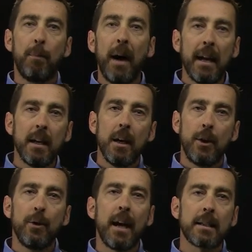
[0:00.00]
but
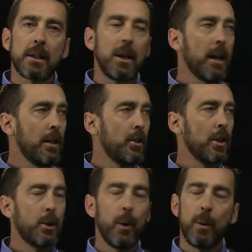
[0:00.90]
you're not stuck to
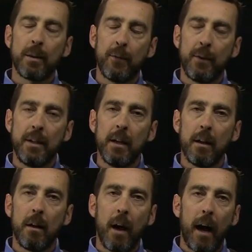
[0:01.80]
just doing what the
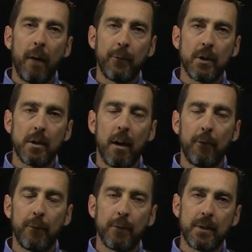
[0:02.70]
vanilla
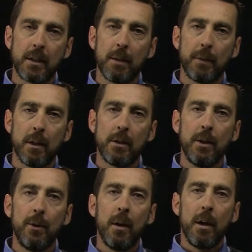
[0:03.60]
off-the-shelf system can
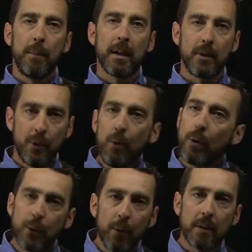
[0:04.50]
do because you
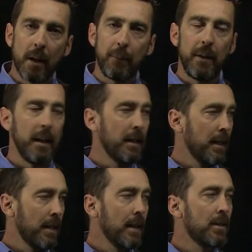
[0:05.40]
are doing something,
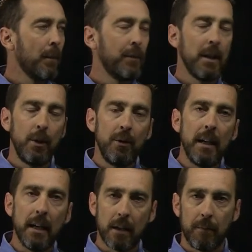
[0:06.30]
it does something
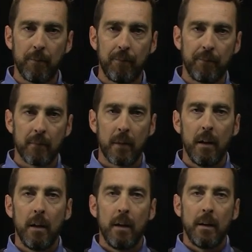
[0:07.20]
unique.
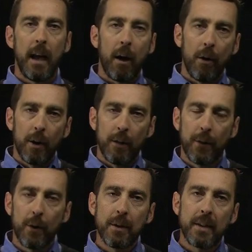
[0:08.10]
Now,
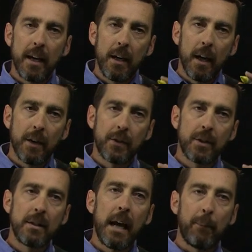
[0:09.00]
there is a
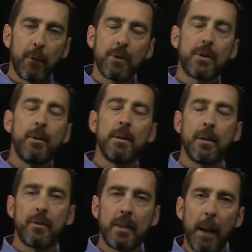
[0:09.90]
step or a series
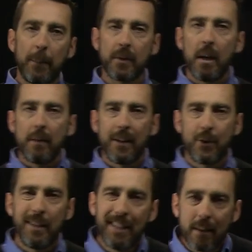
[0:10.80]
of steps that
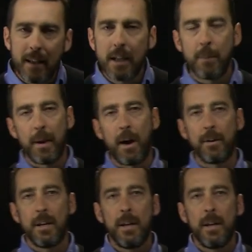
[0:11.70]
you need to think about.